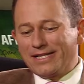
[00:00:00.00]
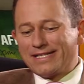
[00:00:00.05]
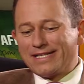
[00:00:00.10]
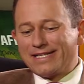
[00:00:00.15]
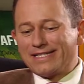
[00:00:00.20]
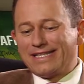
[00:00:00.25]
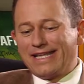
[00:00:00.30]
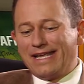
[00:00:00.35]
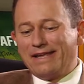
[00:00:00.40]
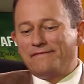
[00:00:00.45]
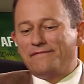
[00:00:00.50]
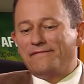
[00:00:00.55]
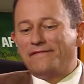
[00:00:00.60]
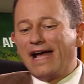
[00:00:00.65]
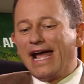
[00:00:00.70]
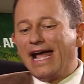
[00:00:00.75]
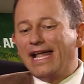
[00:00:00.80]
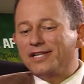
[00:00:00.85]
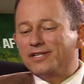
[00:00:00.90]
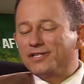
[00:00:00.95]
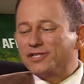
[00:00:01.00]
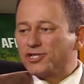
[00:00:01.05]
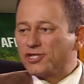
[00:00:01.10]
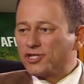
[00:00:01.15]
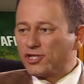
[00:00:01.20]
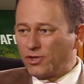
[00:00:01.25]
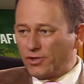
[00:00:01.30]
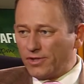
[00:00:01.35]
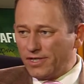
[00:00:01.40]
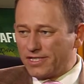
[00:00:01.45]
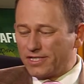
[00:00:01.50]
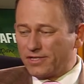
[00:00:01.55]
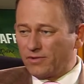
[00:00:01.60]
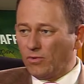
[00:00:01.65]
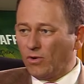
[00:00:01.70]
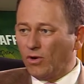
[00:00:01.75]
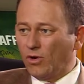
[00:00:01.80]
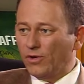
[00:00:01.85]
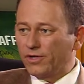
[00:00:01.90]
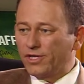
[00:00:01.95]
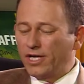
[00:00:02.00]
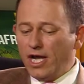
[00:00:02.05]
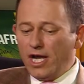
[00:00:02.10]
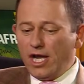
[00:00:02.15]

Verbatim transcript: This is the Fans' Choice Award,